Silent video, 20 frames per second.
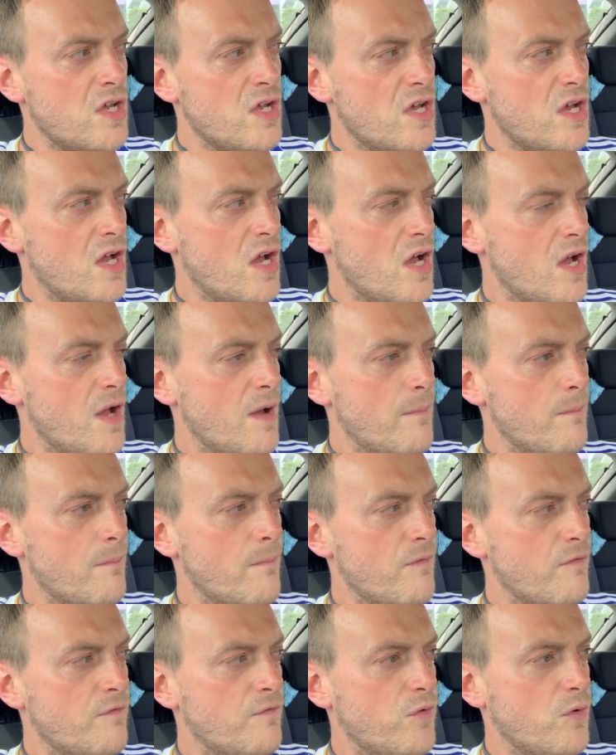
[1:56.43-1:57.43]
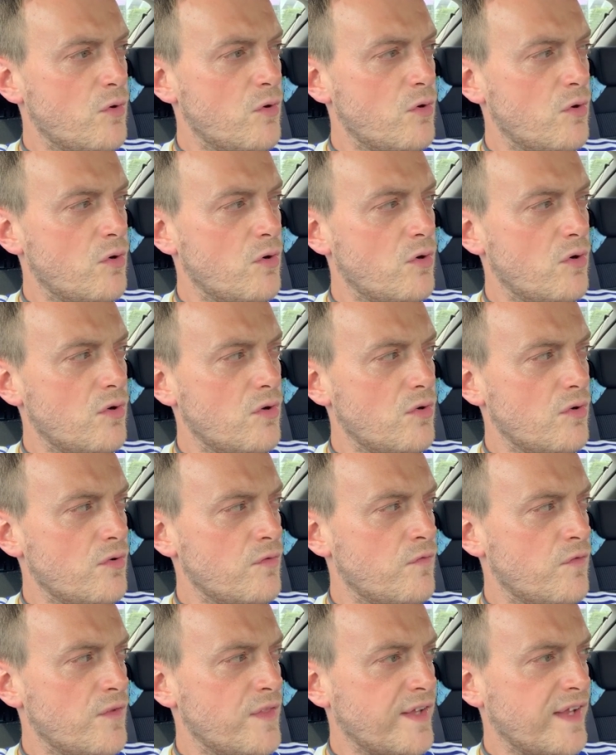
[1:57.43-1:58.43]

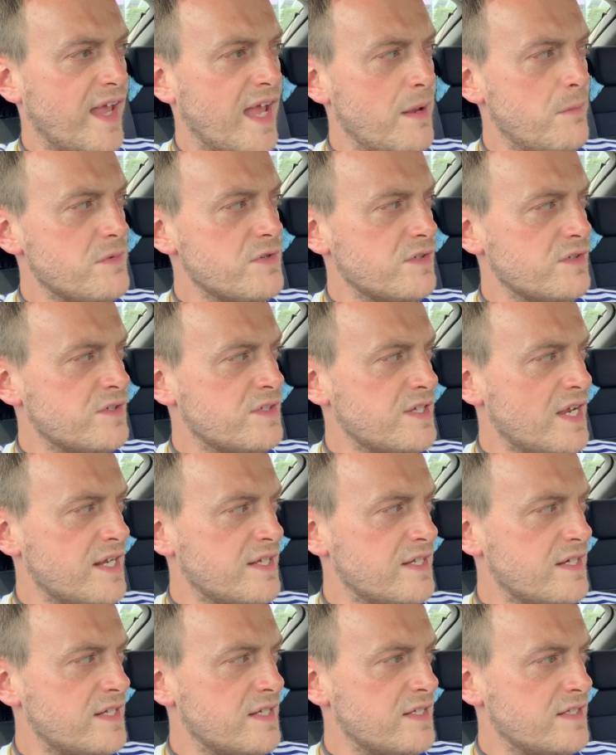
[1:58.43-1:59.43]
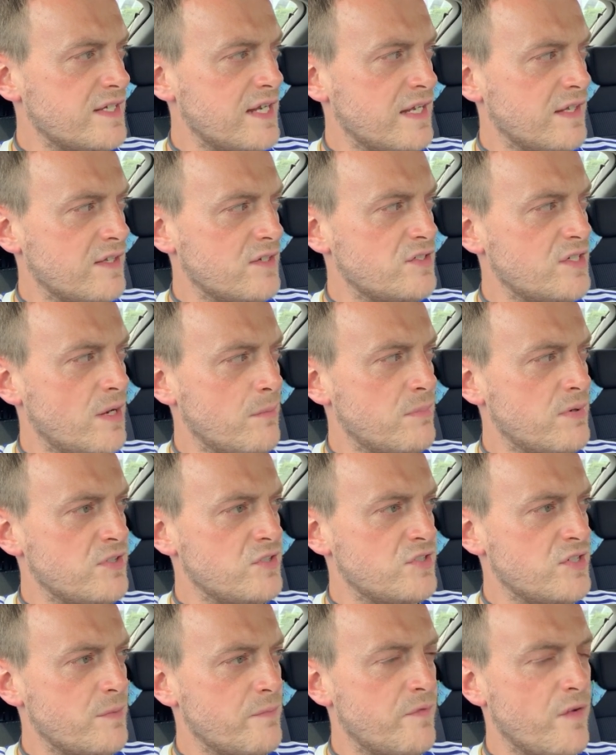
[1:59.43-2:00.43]
for the games on Saturdays in the
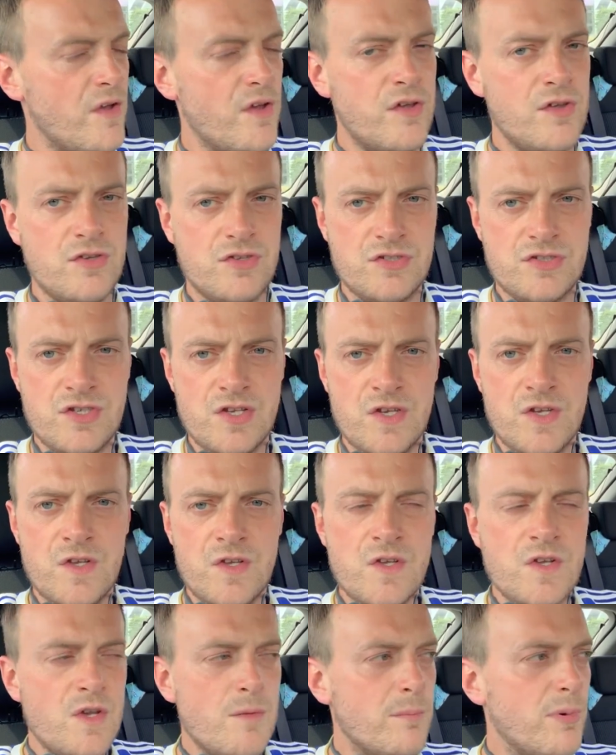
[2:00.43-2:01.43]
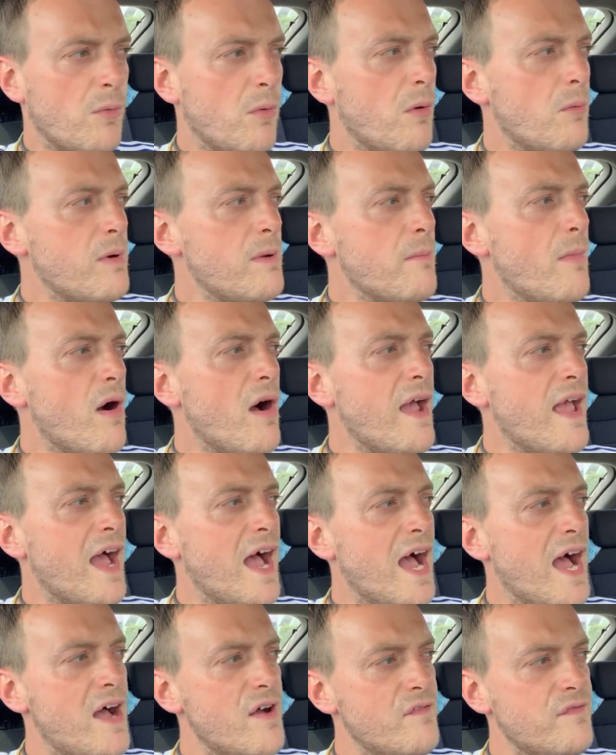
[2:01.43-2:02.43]
Championship for us. But what we might
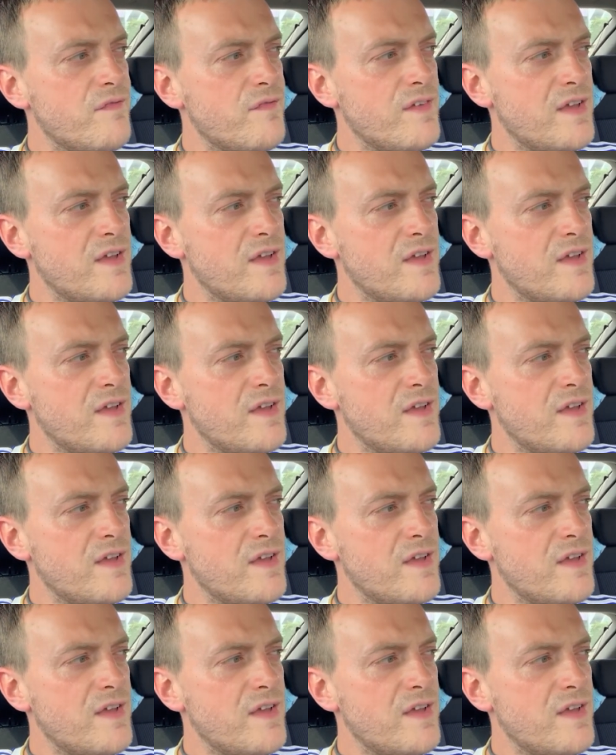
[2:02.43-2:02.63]
have